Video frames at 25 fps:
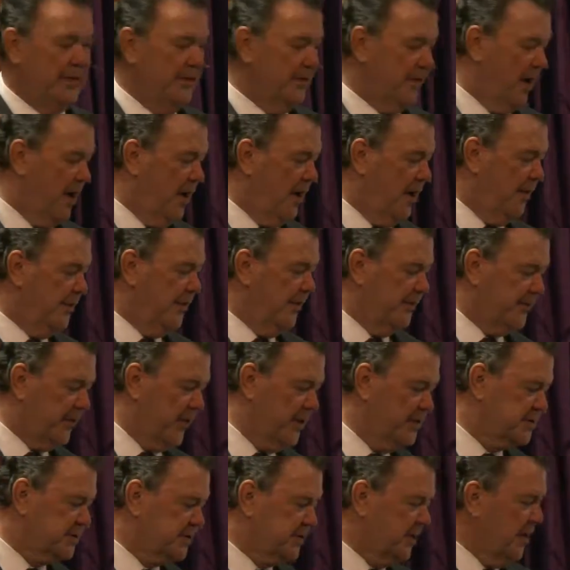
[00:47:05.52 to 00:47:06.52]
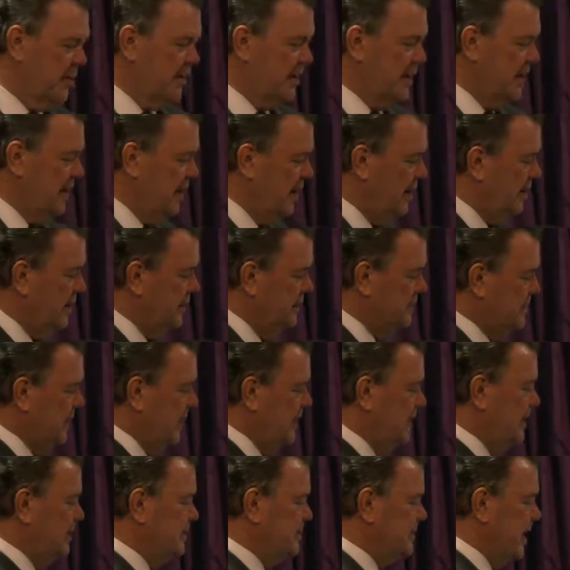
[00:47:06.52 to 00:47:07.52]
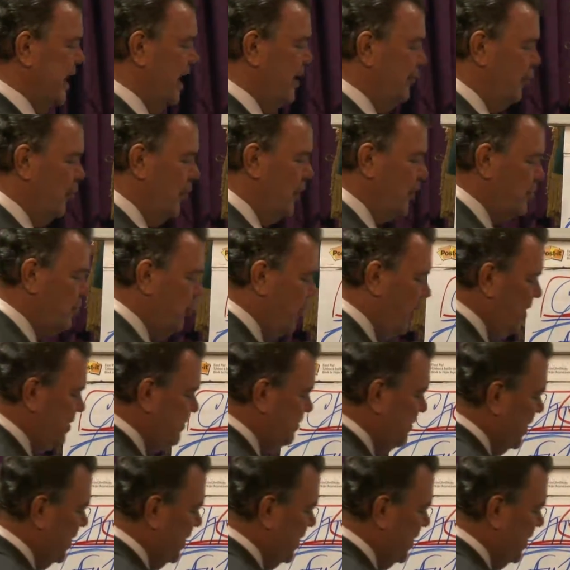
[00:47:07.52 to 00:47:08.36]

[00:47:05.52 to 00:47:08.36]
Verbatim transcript: all the first 30 years, he does not work one